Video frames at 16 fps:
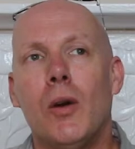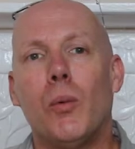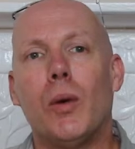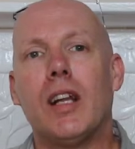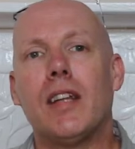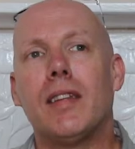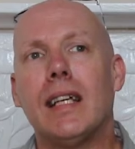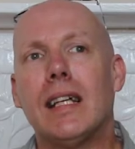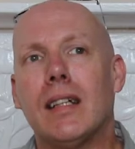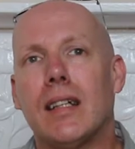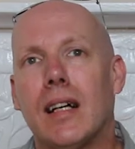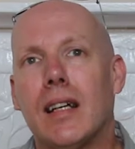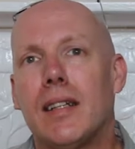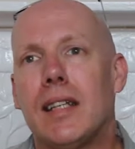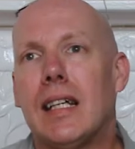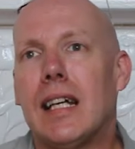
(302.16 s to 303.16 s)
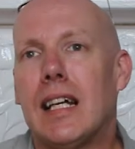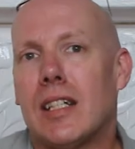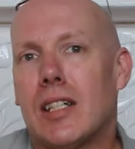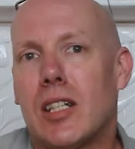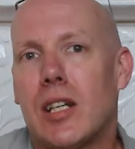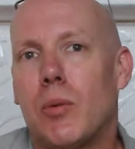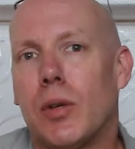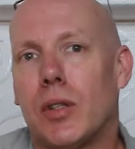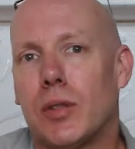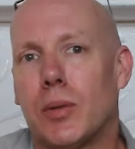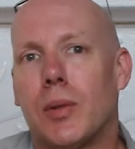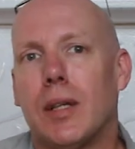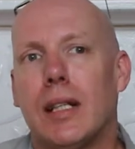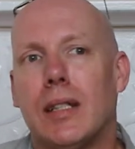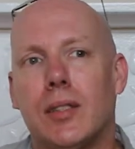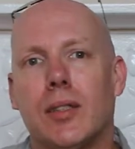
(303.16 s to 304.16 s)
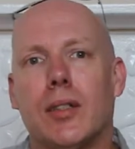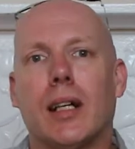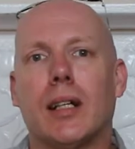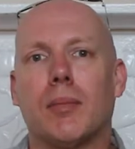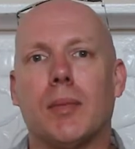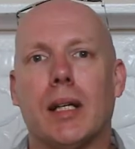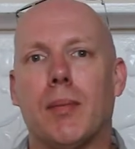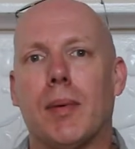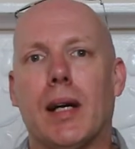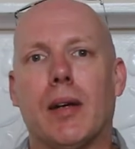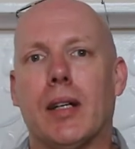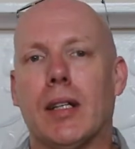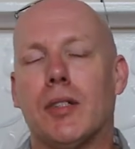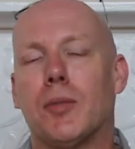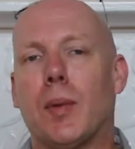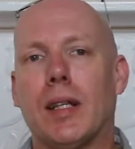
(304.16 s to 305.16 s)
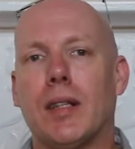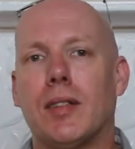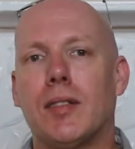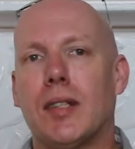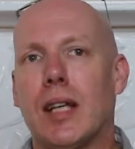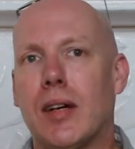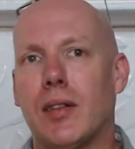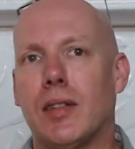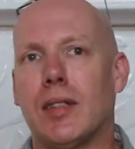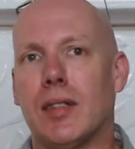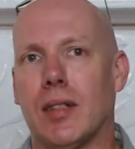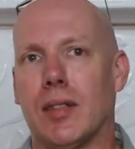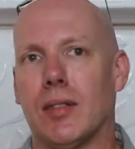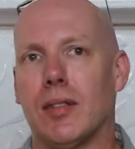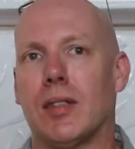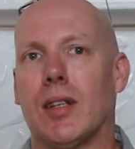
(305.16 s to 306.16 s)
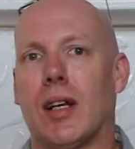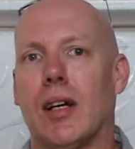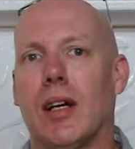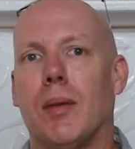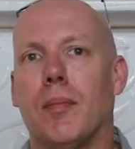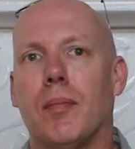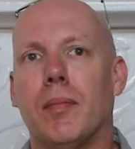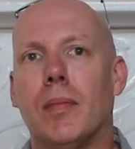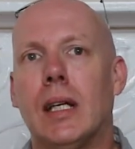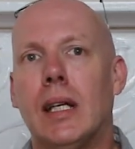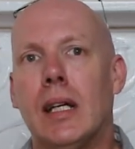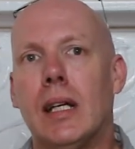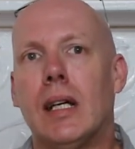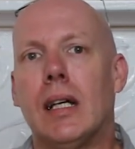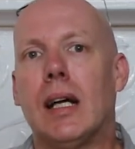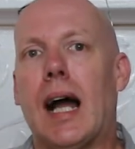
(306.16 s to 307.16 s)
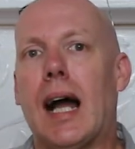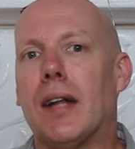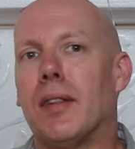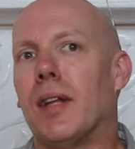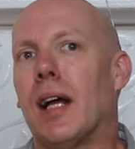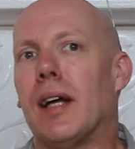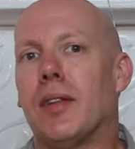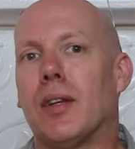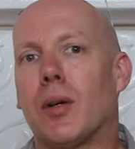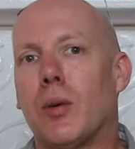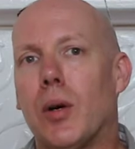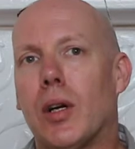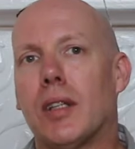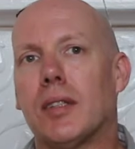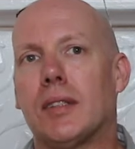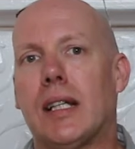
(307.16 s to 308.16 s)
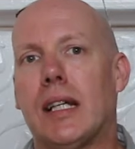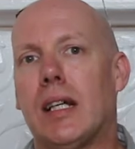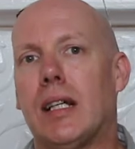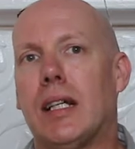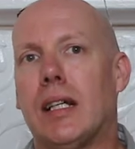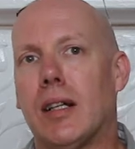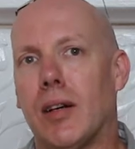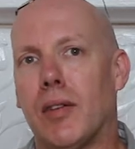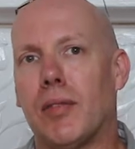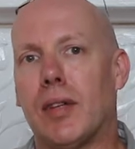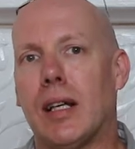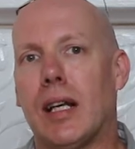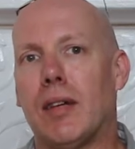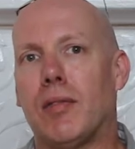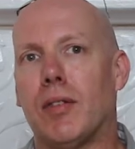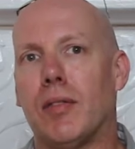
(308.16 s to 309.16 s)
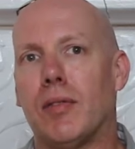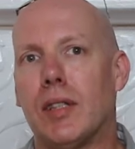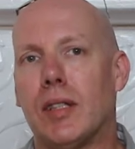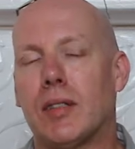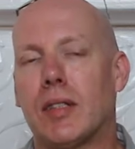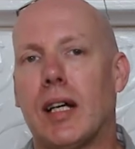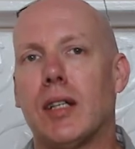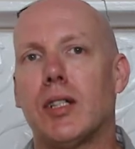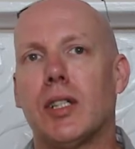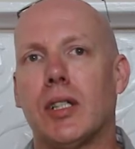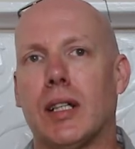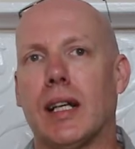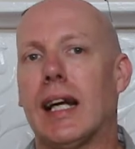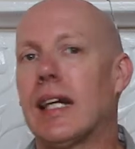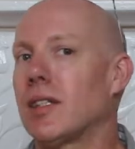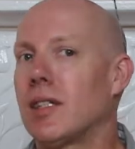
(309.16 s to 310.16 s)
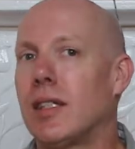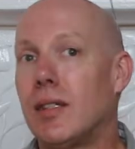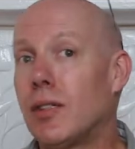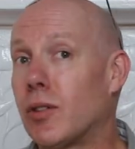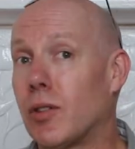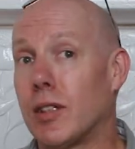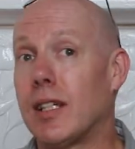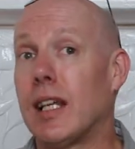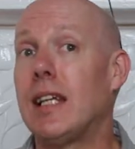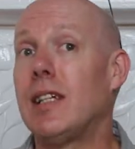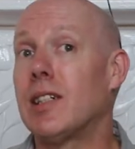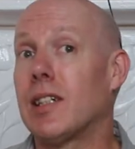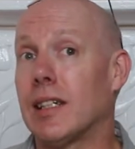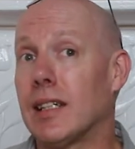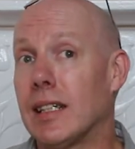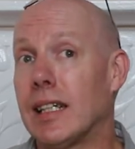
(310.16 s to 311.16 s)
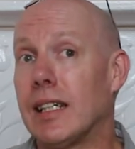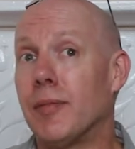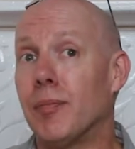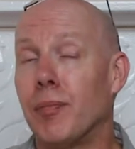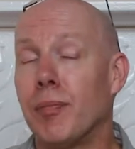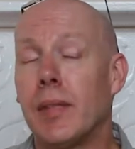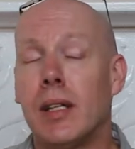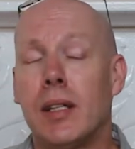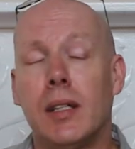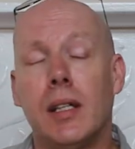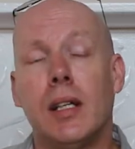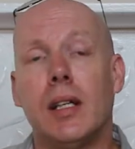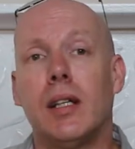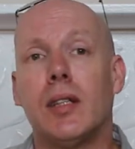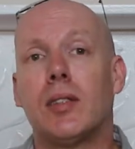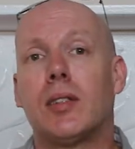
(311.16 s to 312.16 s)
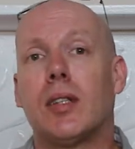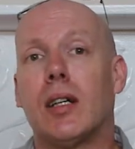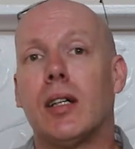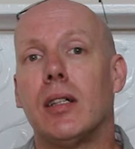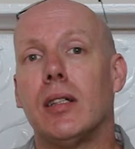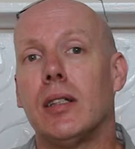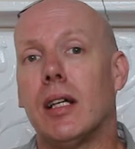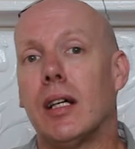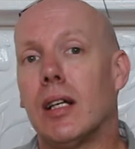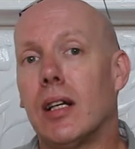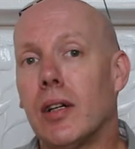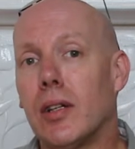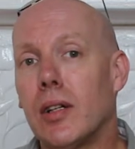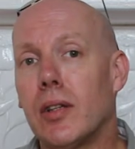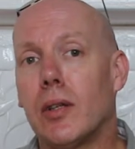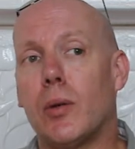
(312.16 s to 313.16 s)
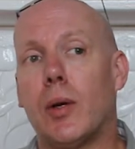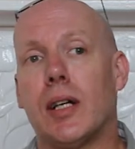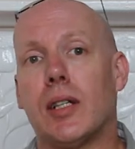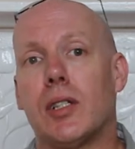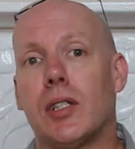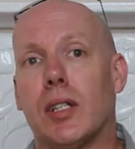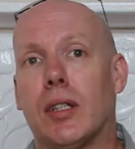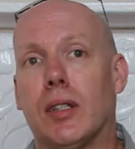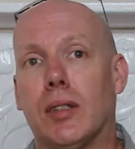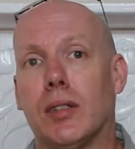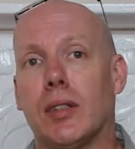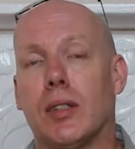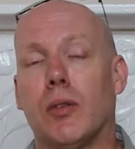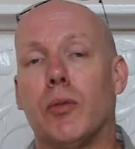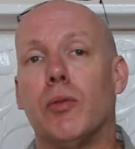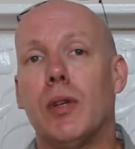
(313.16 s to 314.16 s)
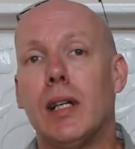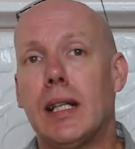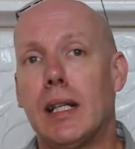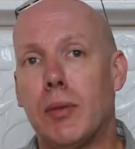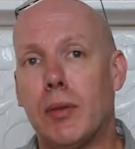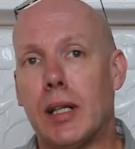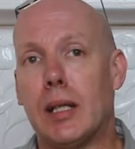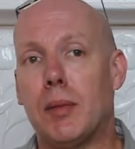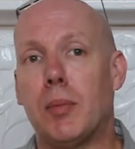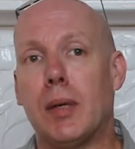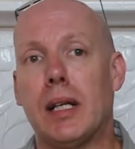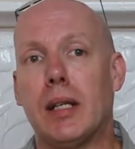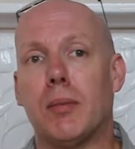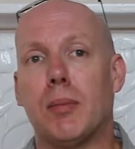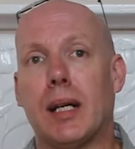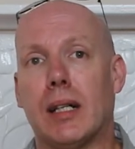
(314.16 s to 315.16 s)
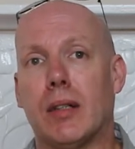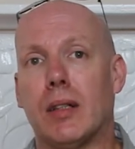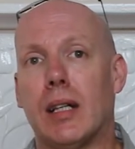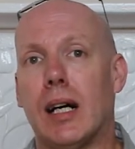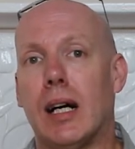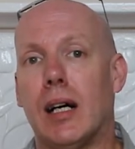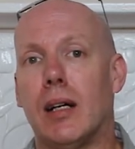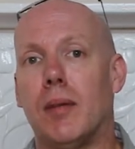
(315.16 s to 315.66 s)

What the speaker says: Well, I think actually what's really struck me about it has been the seriousness and the quality of the level of discussion, actually strategically. So a lot of the questions have really been about